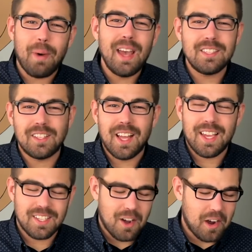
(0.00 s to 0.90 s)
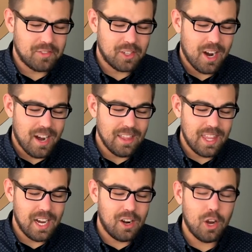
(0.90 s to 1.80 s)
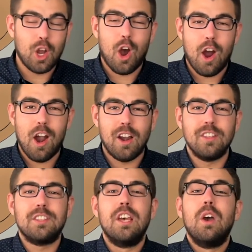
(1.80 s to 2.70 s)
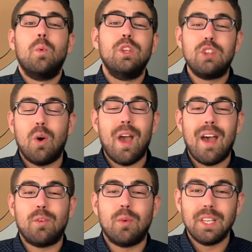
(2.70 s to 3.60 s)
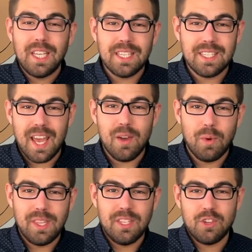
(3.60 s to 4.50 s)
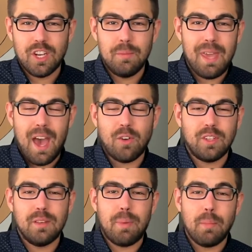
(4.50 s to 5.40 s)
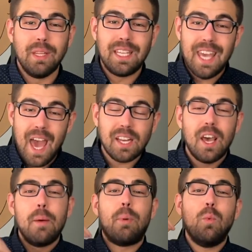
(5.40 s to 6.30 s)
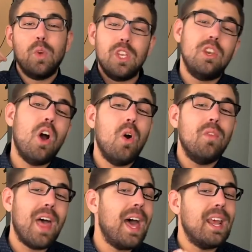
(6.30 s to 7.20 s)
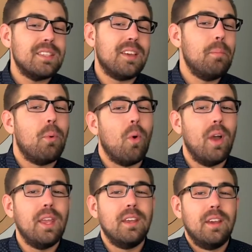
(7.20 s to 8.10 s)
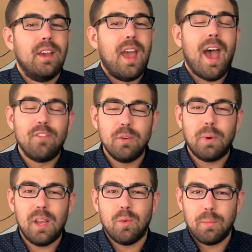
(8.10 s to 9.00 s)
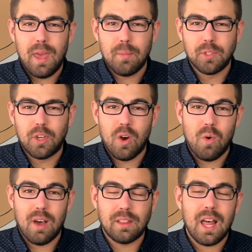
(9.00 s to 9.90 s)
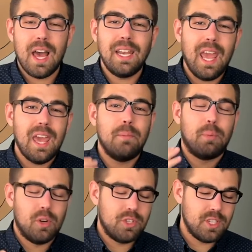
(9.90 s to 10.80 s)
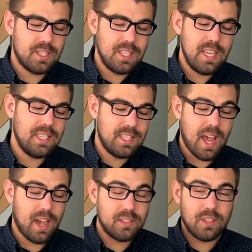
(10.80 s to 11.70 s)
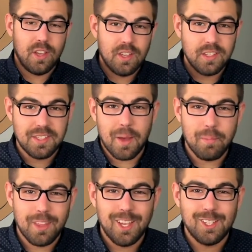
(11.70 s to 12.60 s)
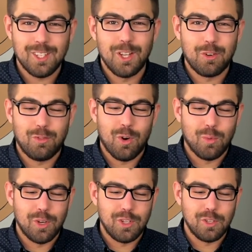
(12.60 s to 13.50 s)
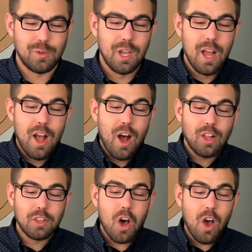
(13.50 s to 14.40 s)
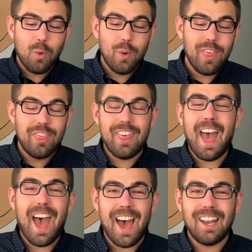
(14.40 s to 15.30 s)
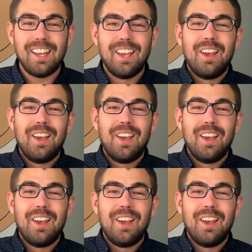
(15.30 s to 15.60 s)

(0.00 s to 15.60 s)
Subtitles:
Bicycle has to offer on their cards. We don't have a release date when these are going to be out to the public yet, but we know that at some point everybody will be able to go online and purchase these decks. Something to look forward to. Along with that,